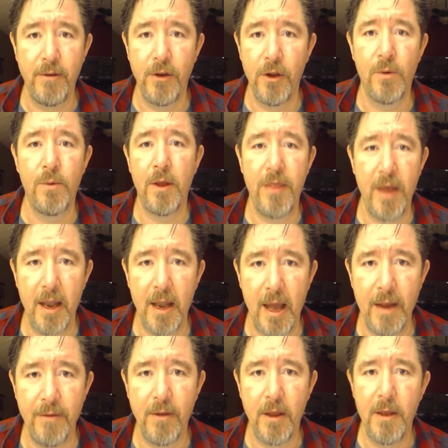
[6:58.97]
You don't want that
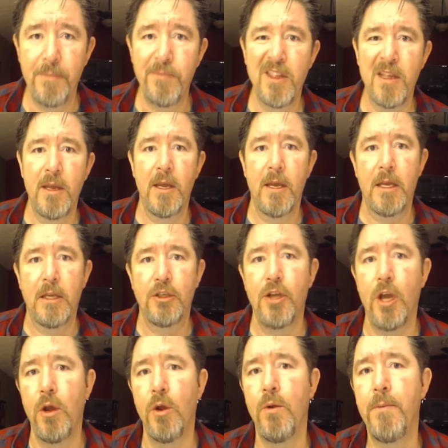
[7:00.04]
life.
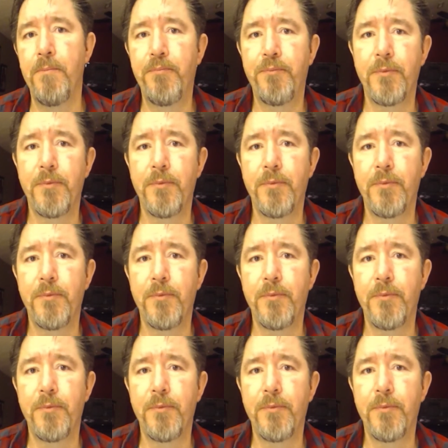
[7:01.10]
So